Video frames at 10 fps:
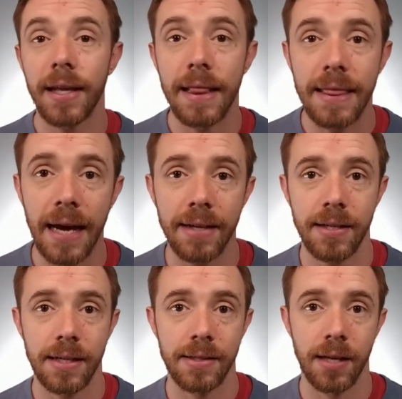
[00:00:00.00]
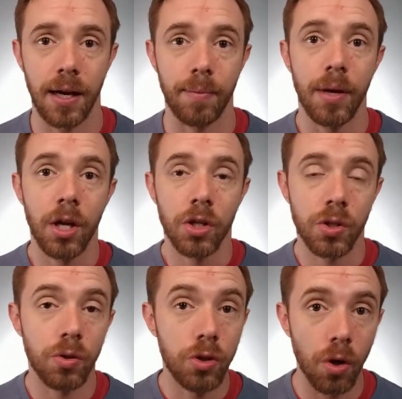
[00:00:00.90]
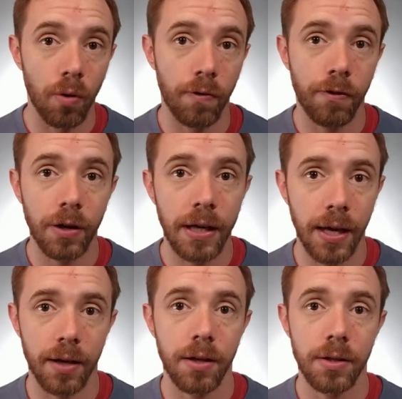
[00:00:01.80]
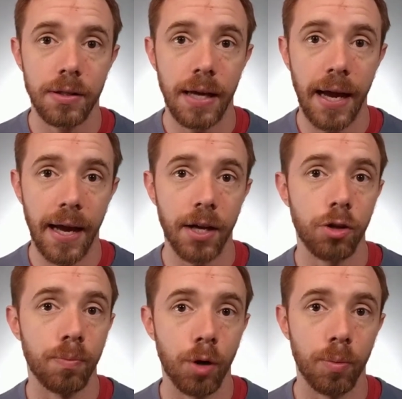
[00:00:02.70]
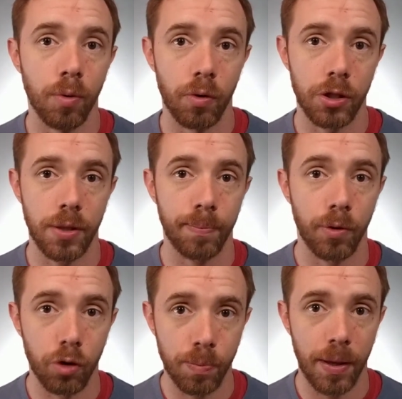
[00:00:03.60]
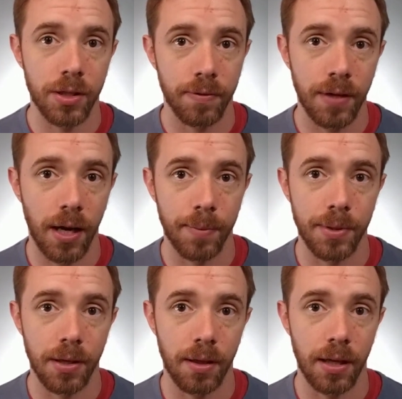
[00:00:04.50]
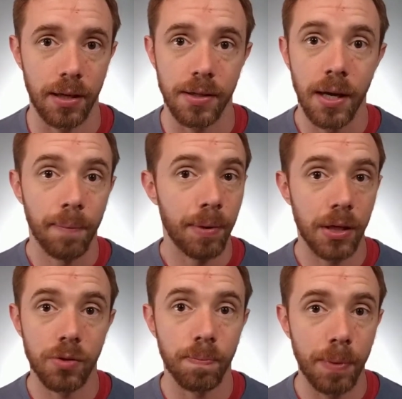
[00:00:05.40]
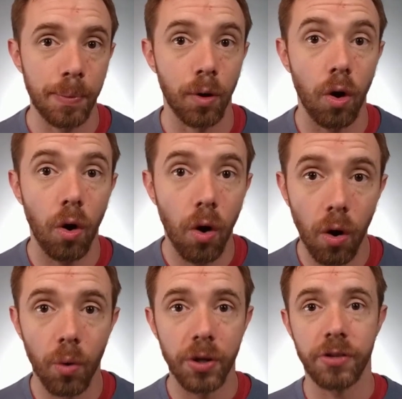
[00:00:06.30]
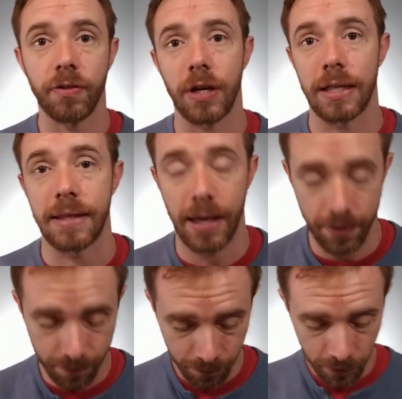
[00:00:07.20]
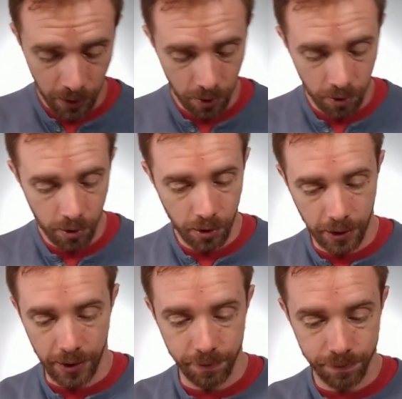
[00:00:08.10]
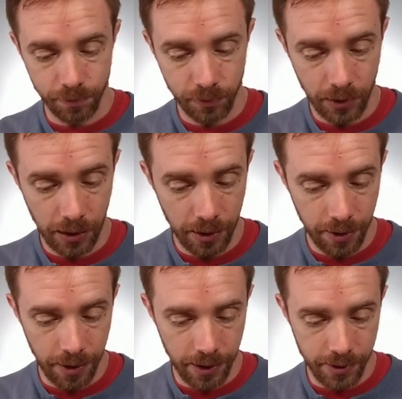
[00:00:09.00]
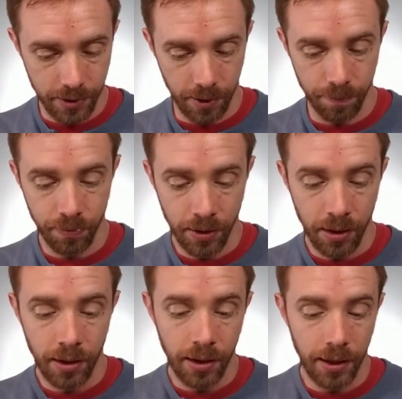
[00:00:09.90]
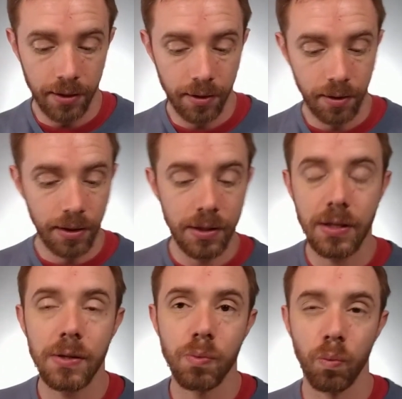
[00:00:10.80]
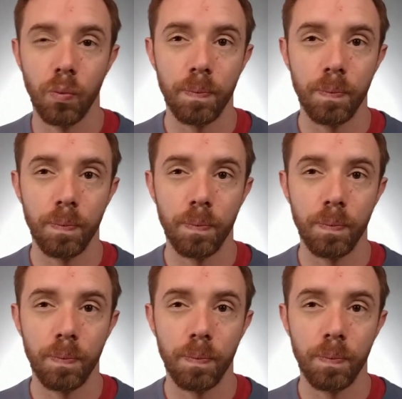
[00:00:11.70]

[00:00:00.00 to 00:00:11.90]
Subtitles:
and that takes time. So don't forget to add your mobile responsive times into things because people always forget that. Okay, next up, this is